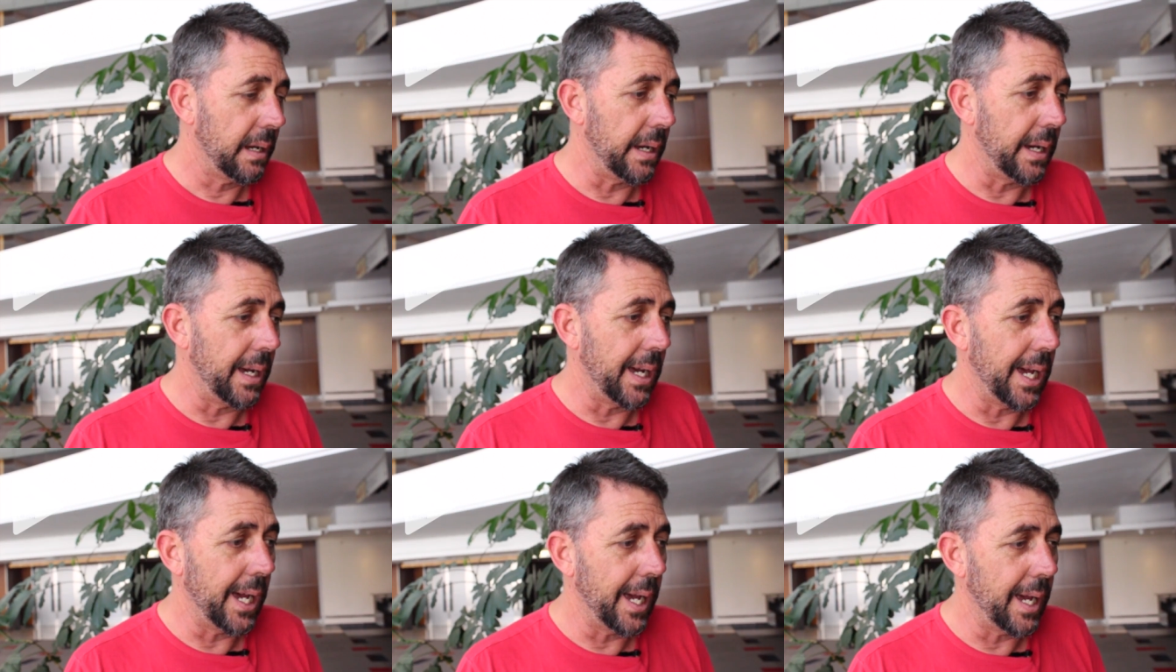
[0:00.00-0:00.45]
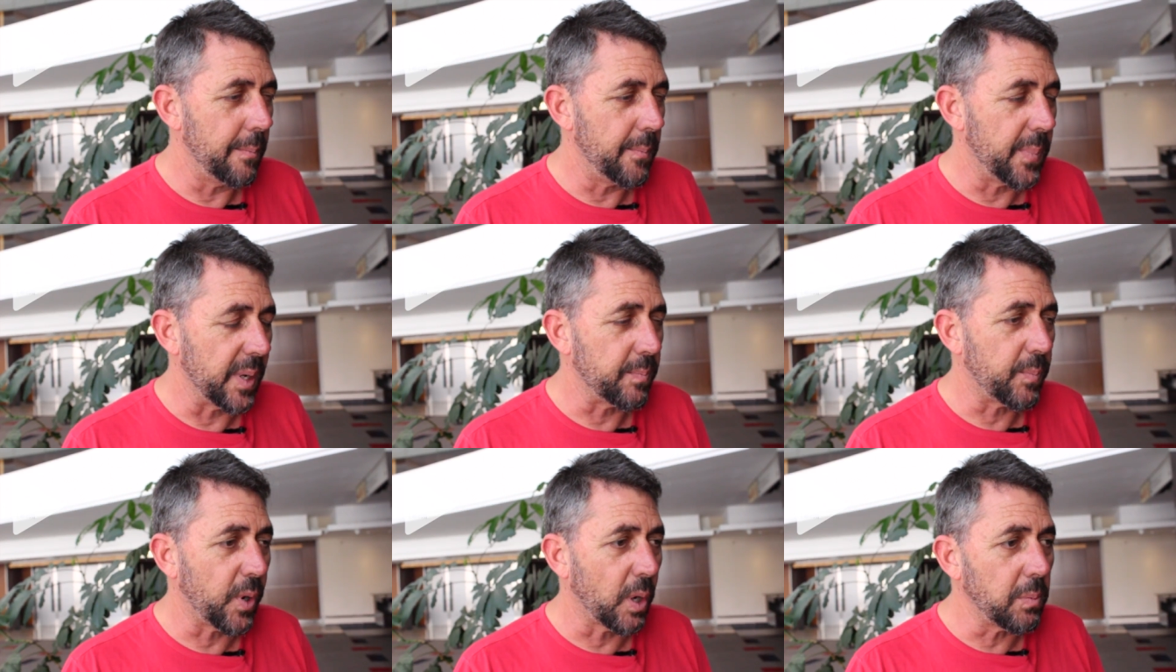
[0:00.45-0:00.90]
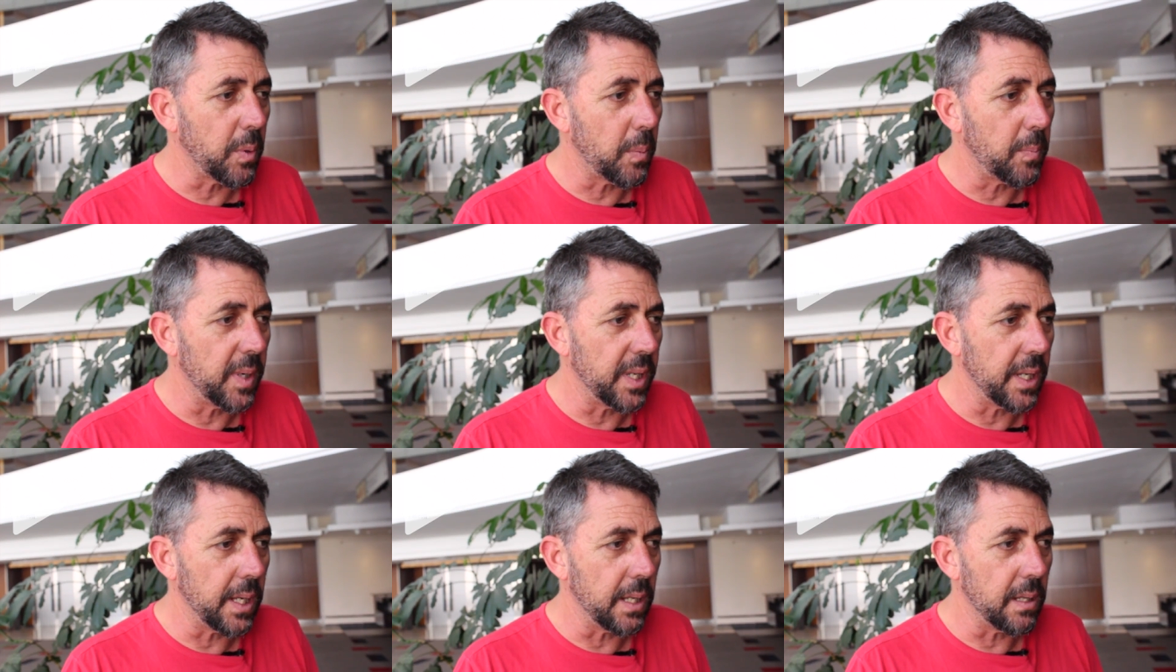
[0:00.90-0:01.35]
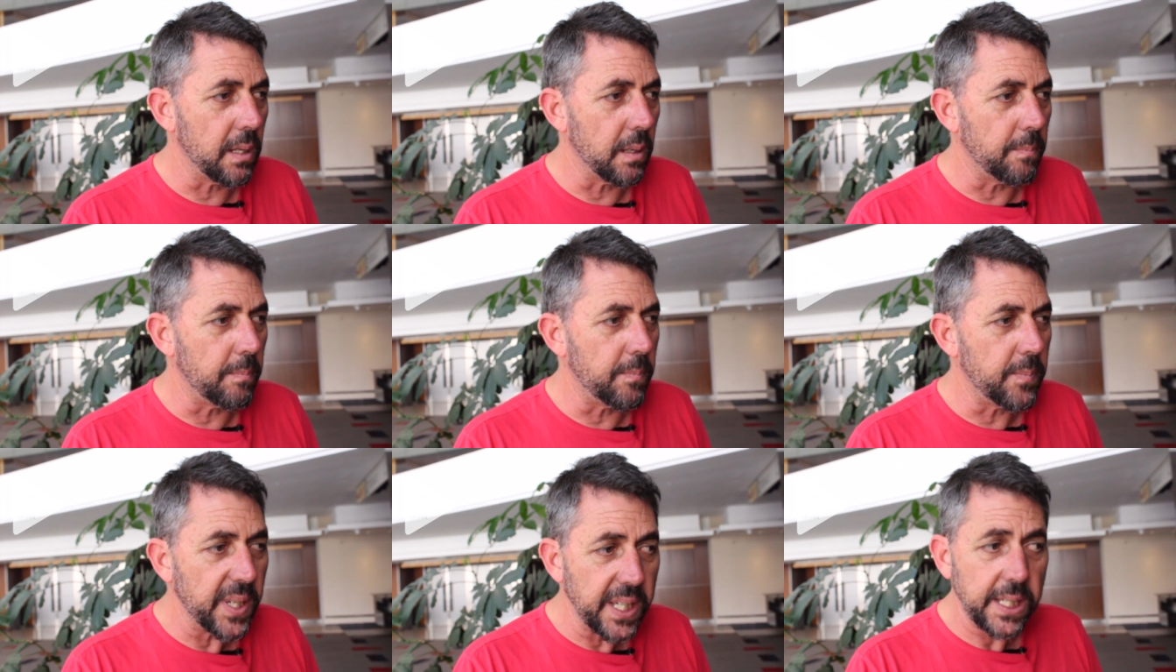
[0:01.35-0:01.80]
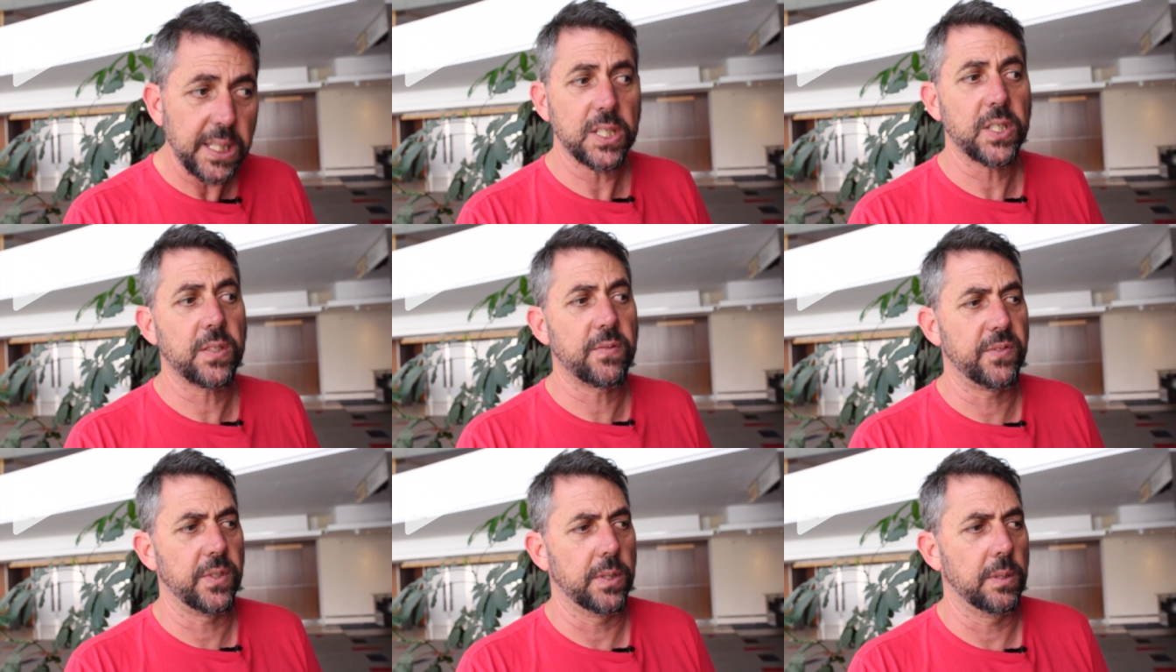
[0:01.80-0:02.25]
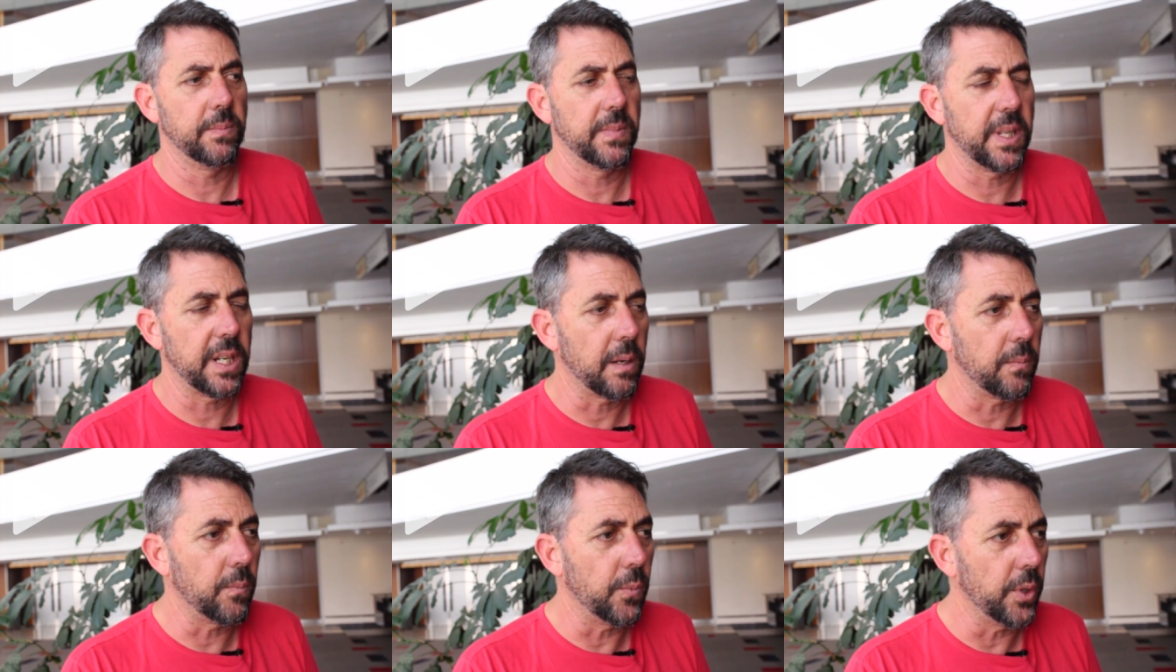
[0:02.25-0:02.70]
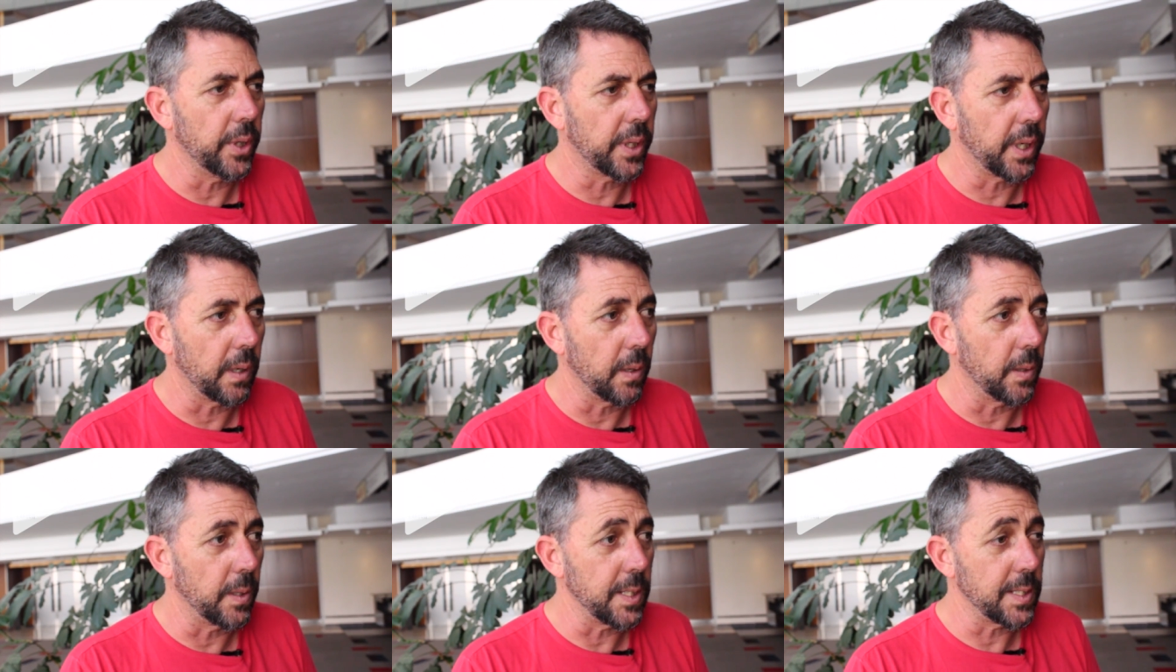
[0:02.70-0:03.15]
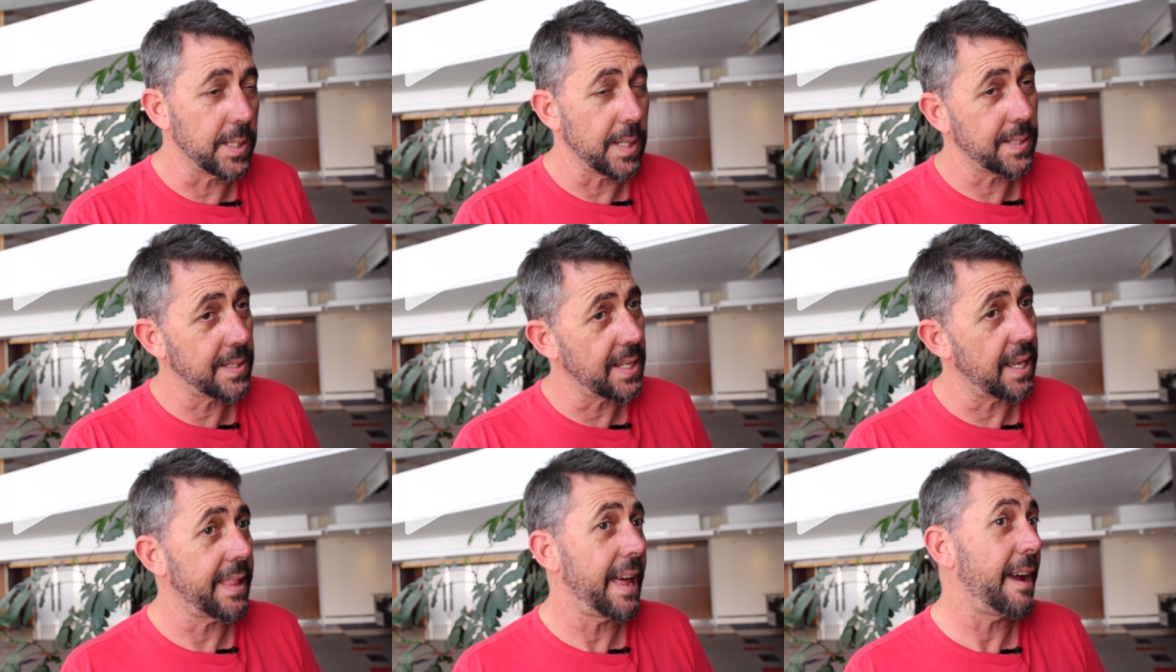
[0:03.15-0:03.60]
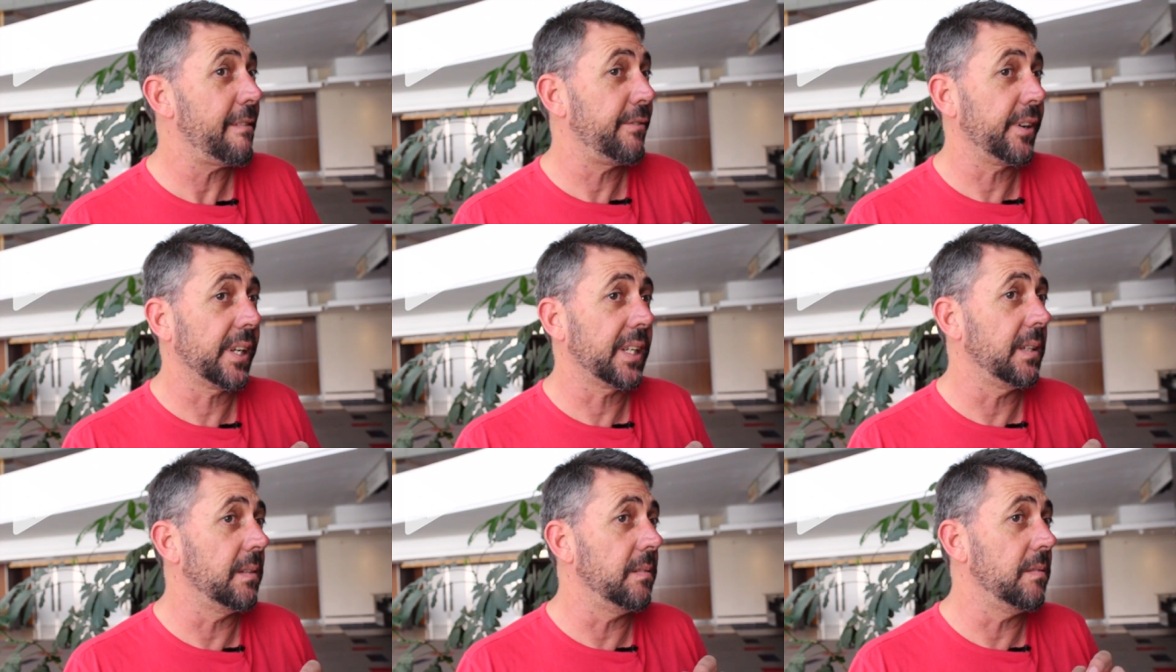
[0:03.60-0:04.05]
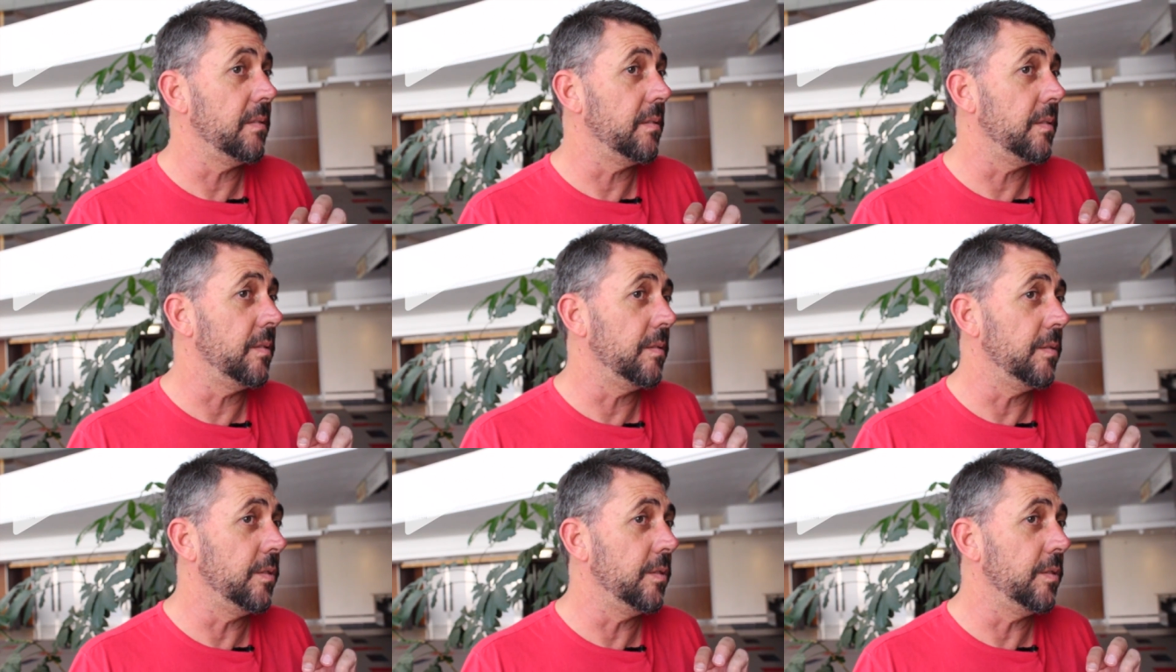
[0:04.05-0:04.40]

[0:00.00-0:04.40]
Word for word: Uh, but probably the biggest film that I'm working on is a South African